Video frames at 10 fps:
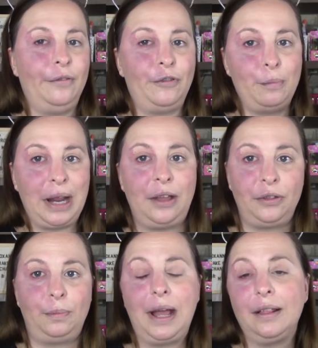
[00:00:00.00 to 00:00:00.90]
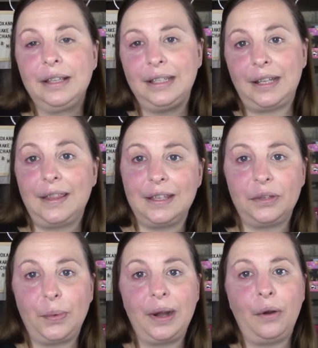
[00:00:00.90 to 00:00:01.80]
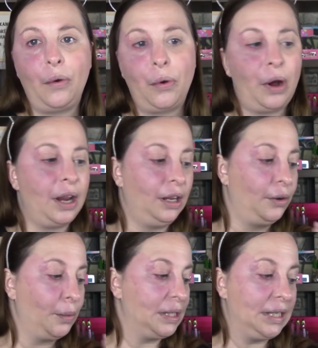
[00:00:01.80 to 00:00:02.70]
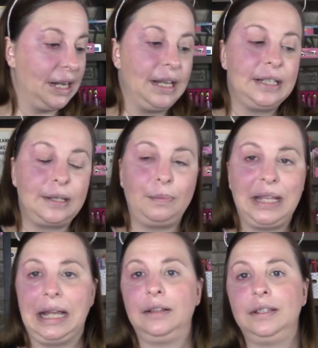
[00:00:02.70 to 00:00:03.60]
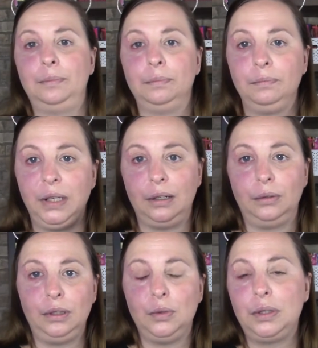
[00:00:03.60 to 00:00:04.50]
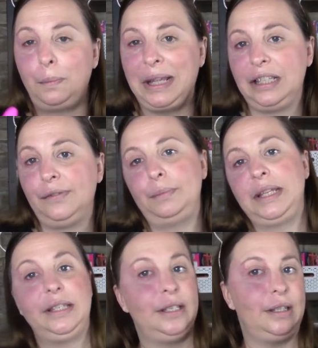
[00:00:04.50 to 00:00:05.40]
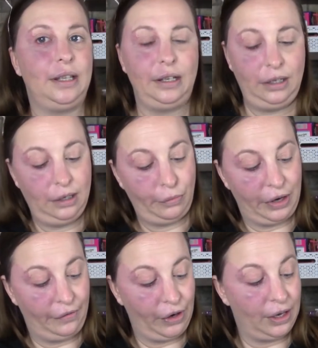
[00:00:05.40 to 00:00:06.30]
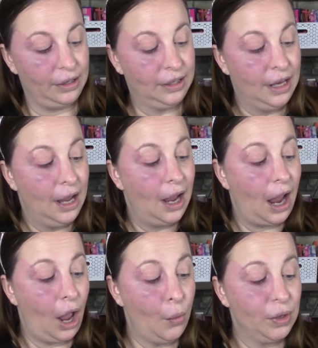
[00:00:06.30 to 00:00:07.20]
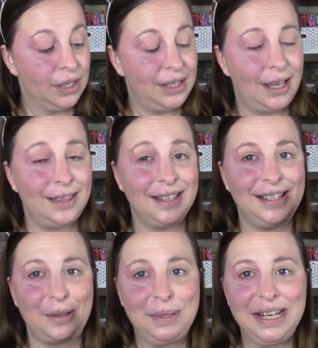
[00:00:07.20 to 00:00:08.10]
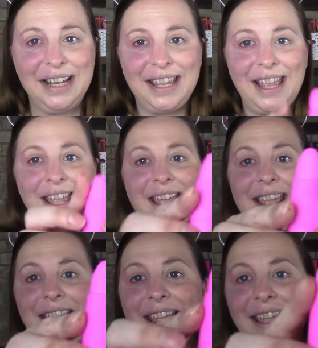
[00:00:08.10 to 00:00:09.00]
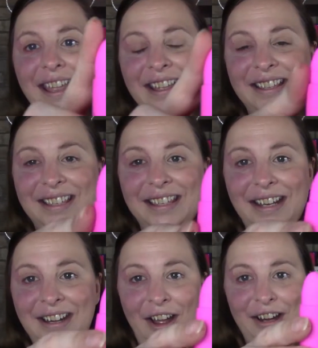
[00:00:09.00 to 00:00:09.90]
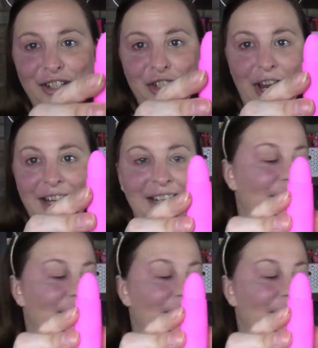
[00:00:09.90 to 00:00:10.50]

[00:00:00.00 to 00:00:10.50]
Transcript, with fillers: from my other palettes to this one, or I can always take something else and, you know, use the pinks from this and then whatever else. I will say this lipstick, it's not shiny